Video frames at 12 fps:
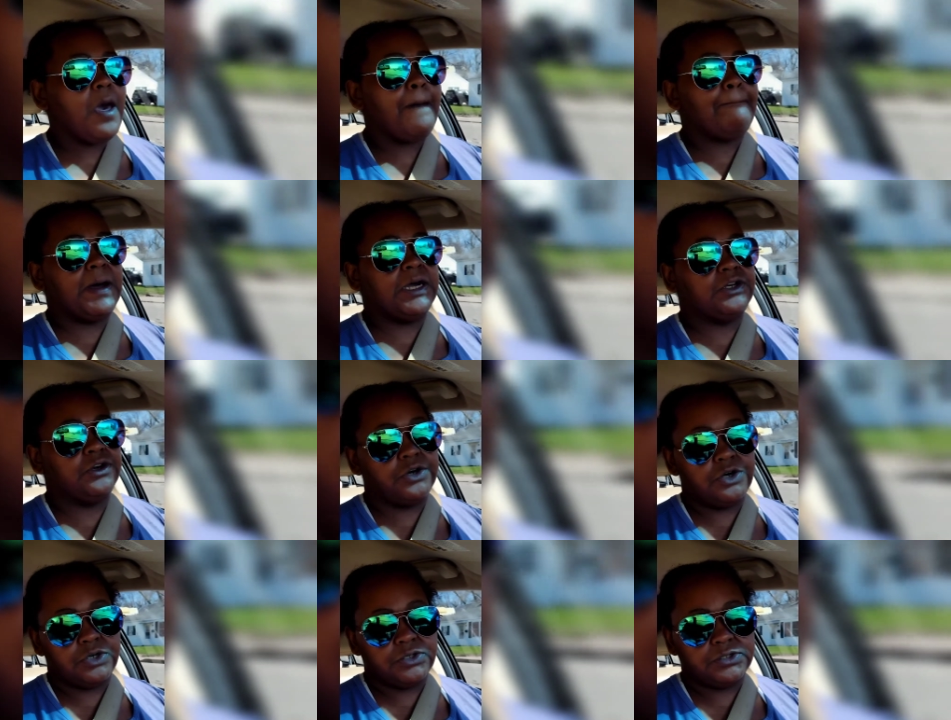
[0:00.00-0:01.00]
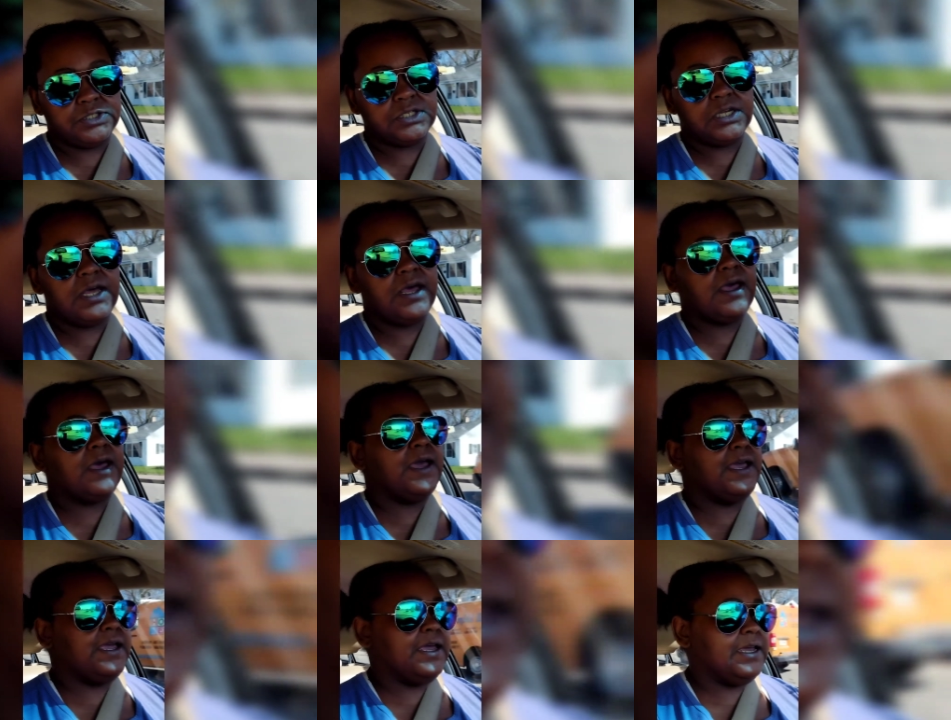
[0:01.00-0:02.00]
my girls
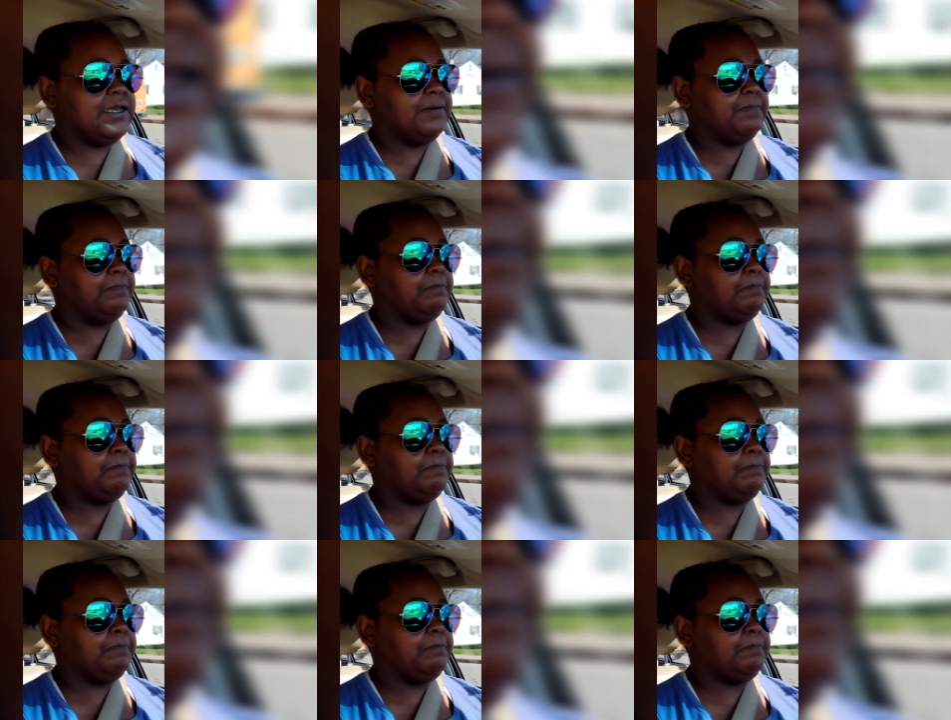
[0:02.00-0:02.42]
and